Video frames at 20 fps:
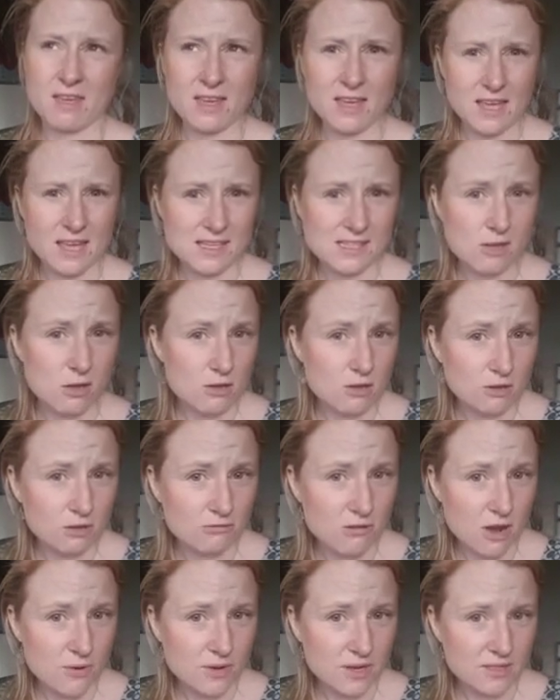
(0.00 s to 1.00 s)
think it's all
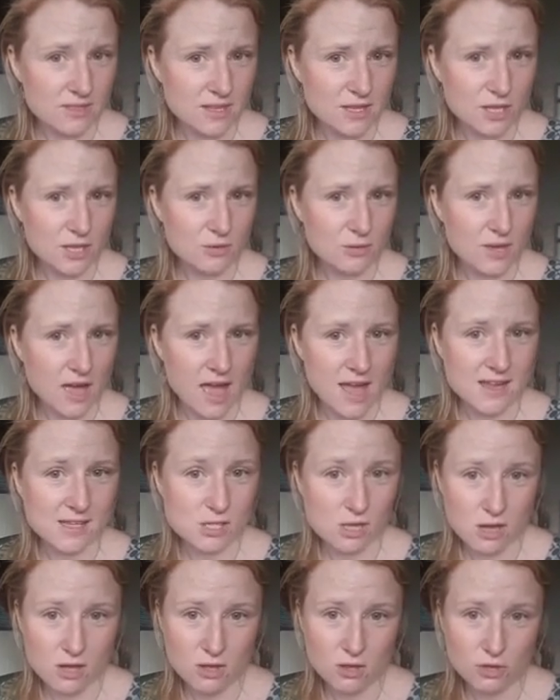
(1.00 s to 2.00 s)
grown in the UK.
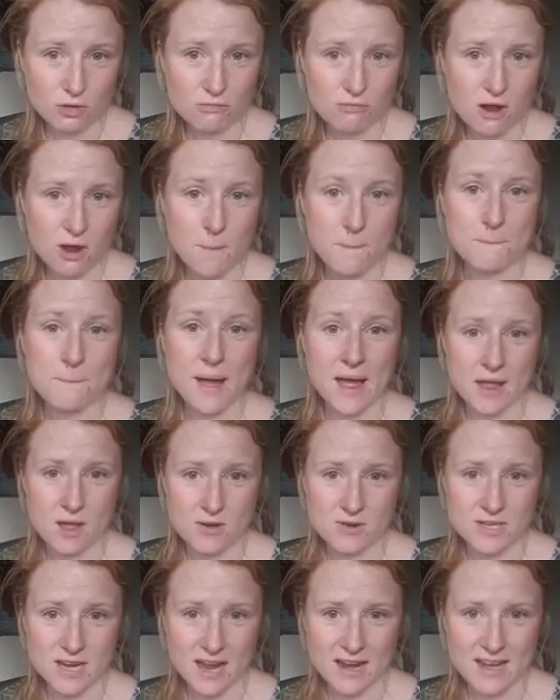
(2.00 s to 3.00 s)
It's all grown
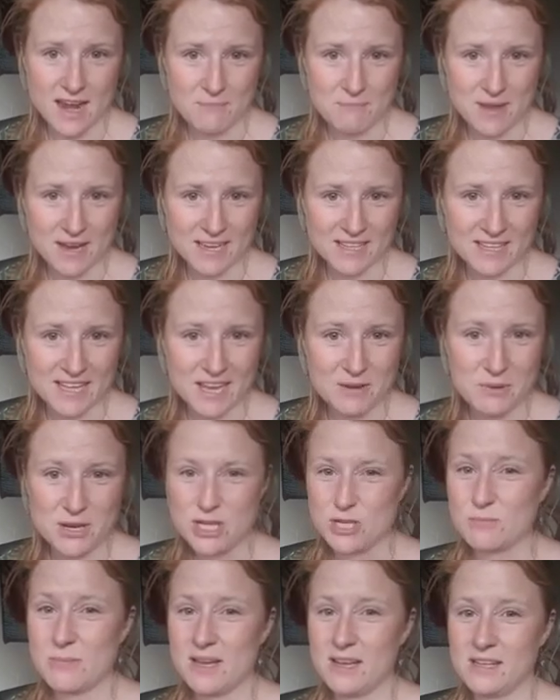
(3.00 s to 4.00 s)
biodynamically,
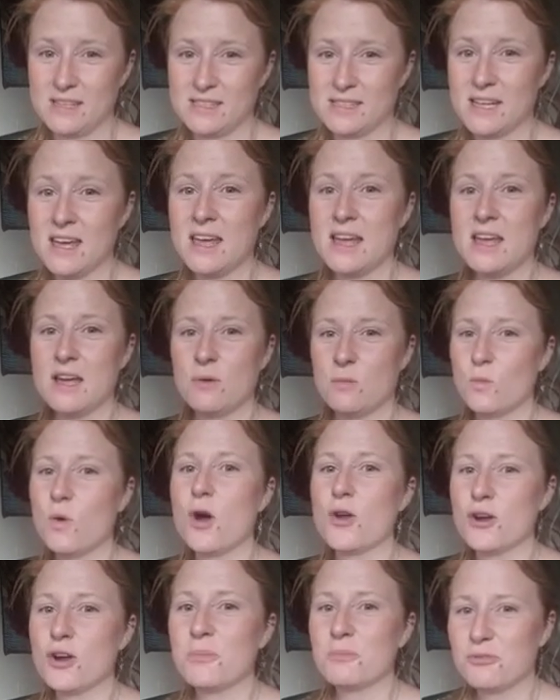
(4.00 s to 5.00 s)
which means
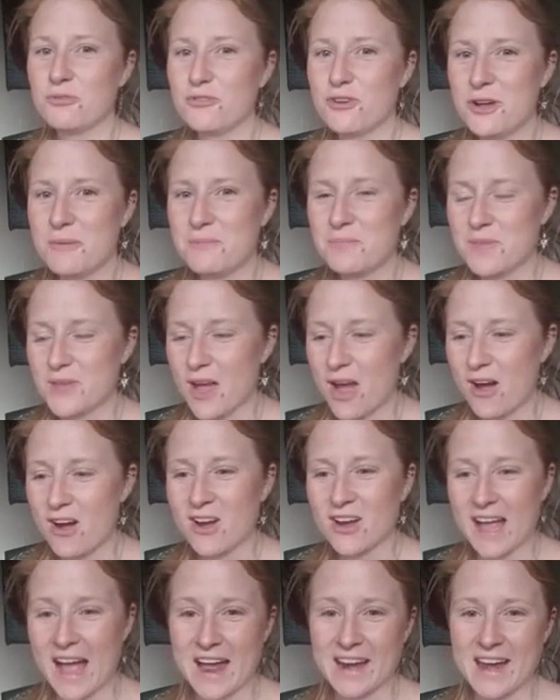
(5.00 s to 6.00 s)
one up from
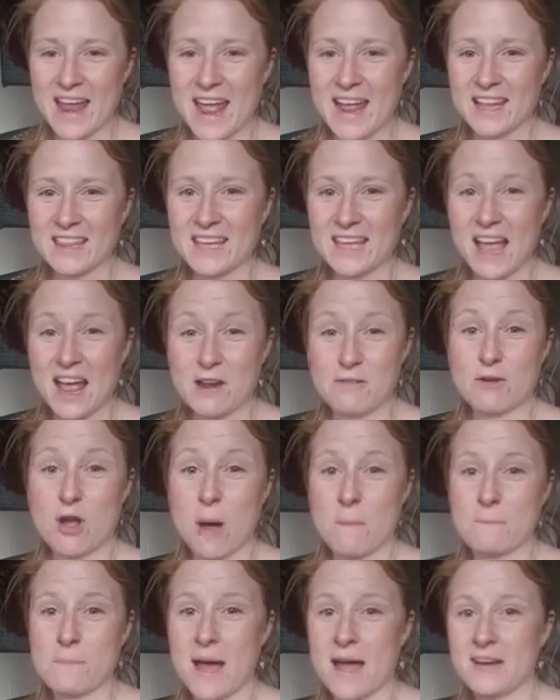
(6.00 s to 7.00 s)
organic. They kind of
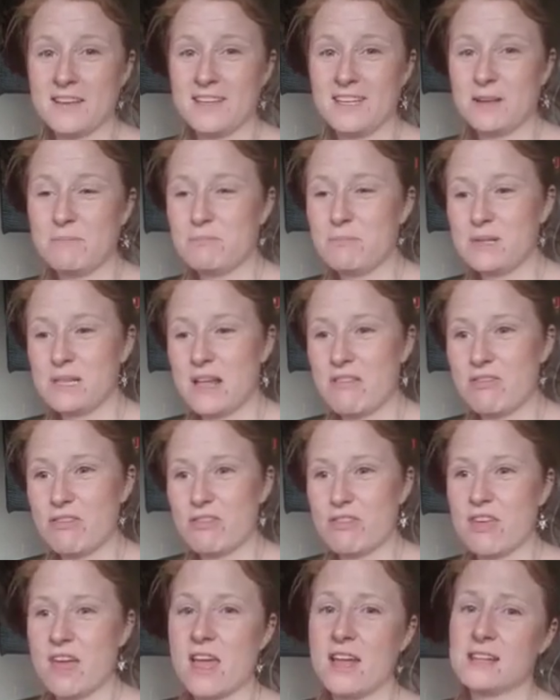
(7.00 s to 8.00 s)
companion
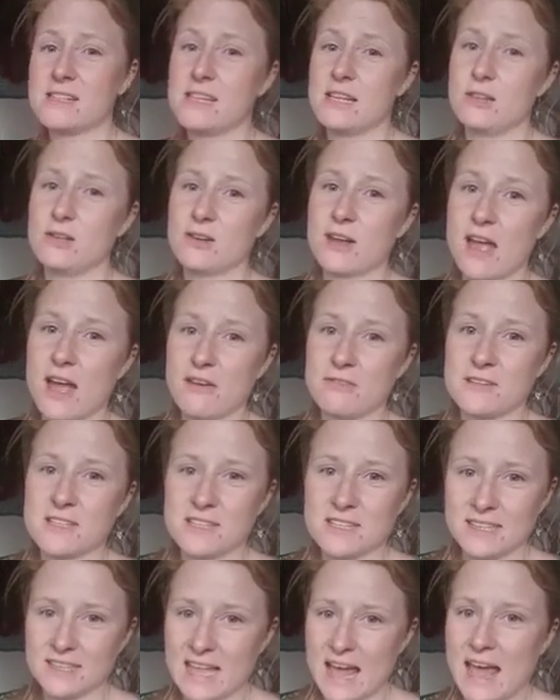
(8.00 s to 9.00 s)
plant things, they look after
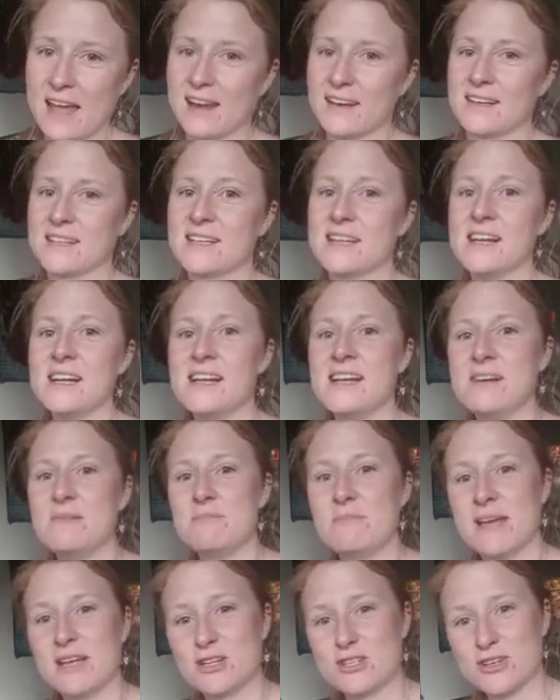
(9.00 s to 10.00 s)
the land,
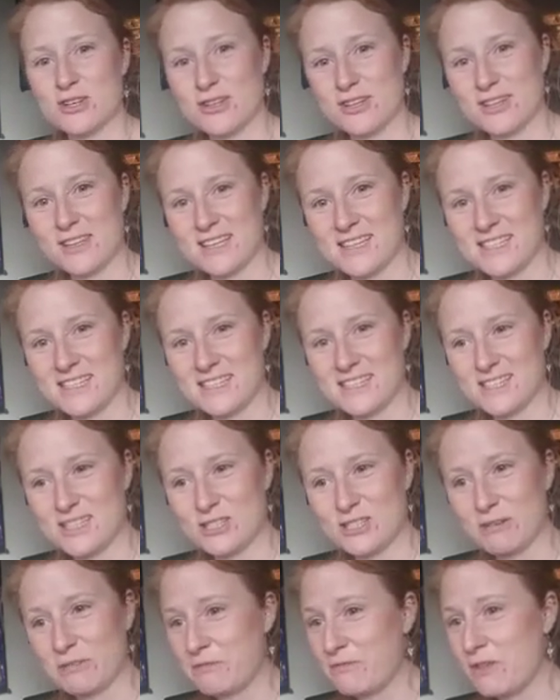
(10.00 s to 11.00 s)
make sure that there's
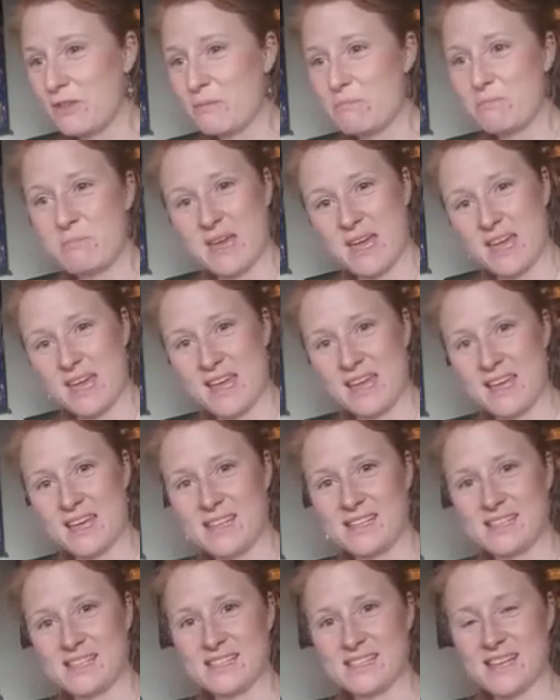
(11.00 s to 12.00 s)
stuff for the
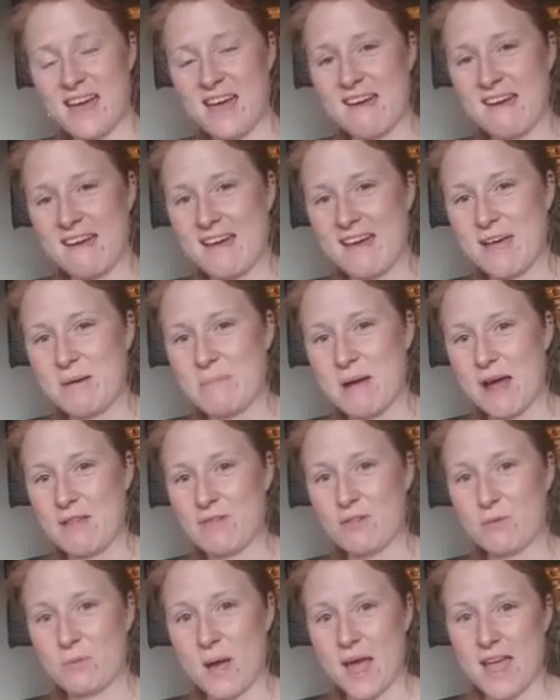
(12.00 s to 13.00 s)
bees,
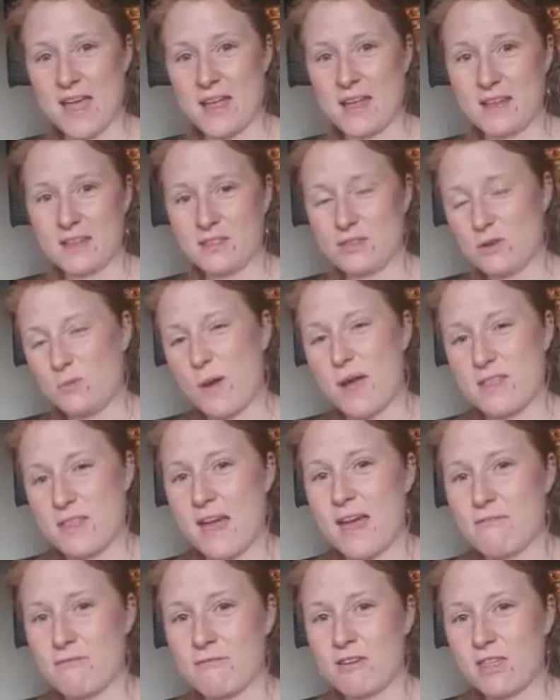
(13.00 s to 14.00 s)
and the way
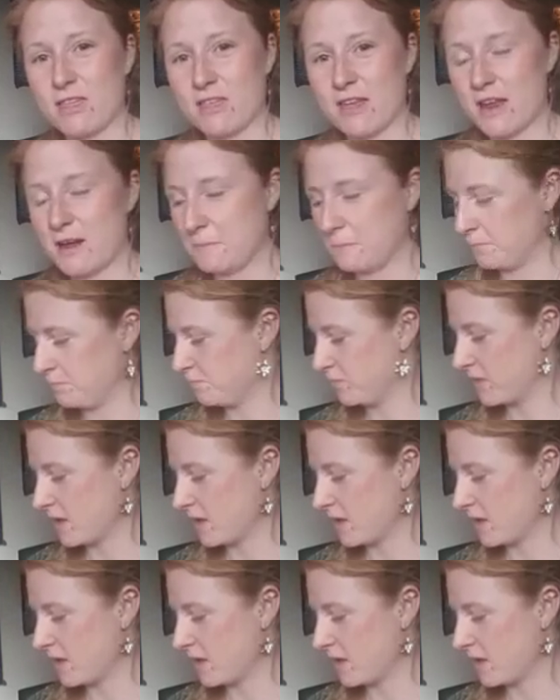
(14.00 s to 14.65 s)
that everything